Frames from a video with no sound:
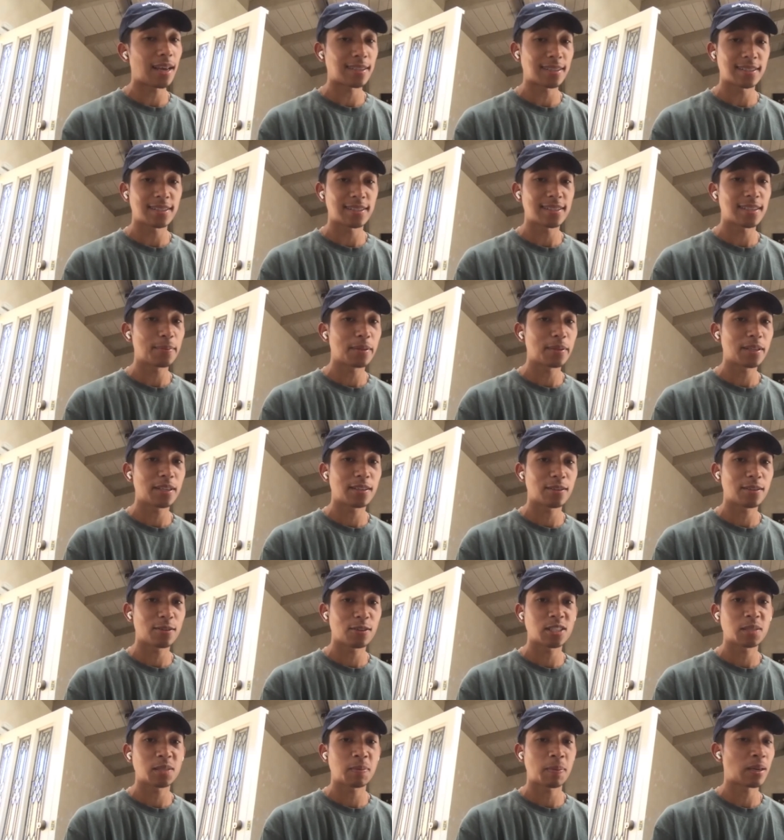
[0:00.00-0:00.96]
a
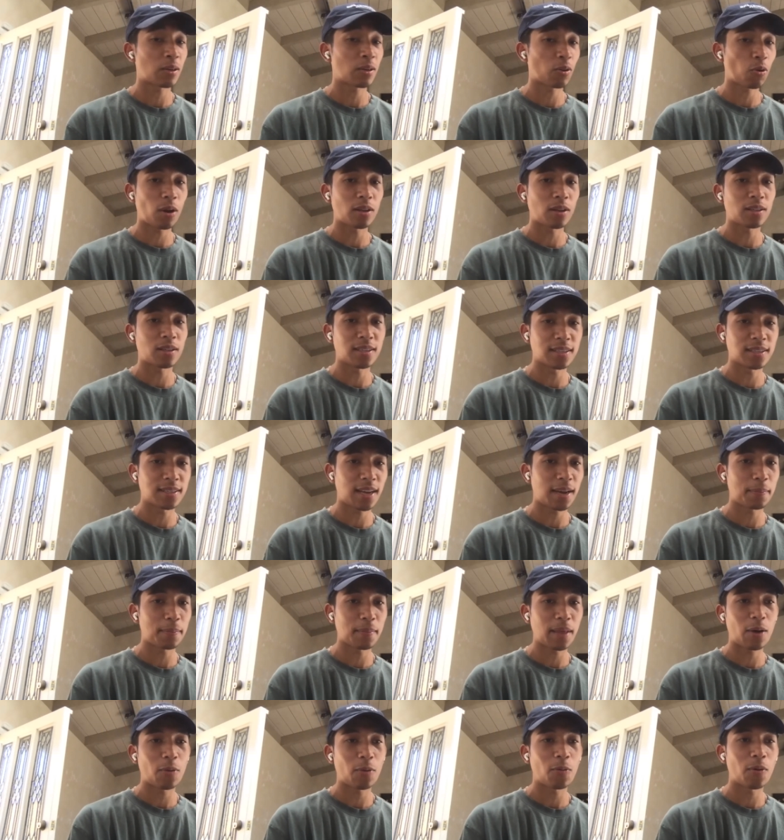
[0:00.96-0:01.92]
sibling, spend quality
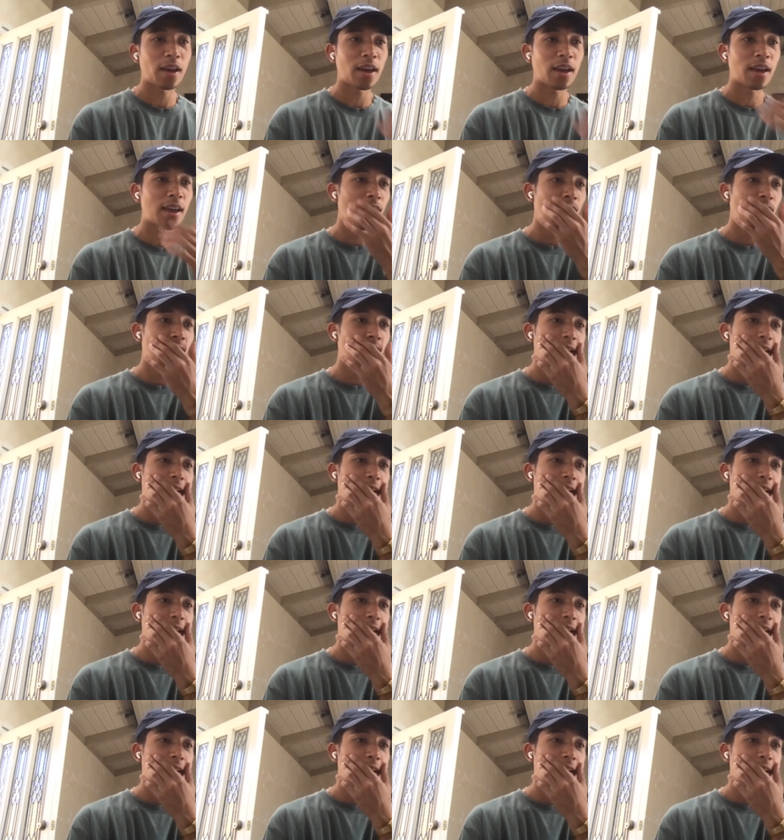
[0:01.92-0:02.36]
time that way.